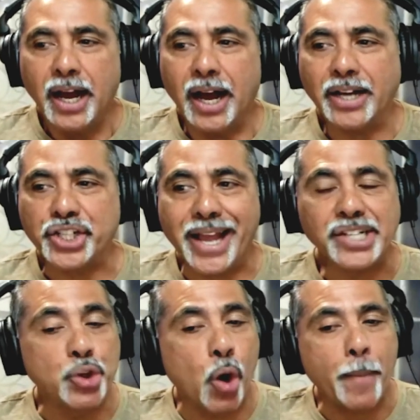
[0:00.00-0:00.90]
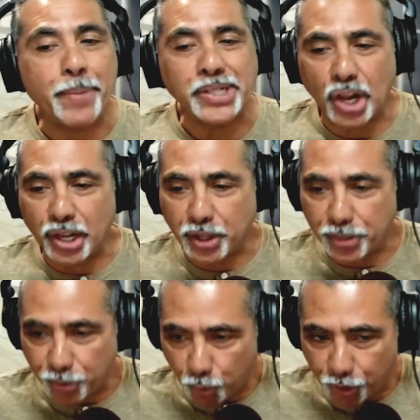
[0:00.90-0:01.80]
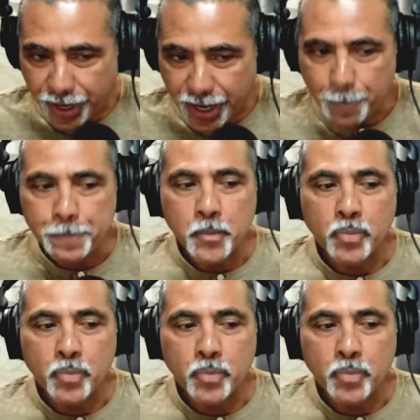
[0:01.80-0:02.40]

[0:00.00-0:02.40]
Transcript: Uh, she has no apostolic authority.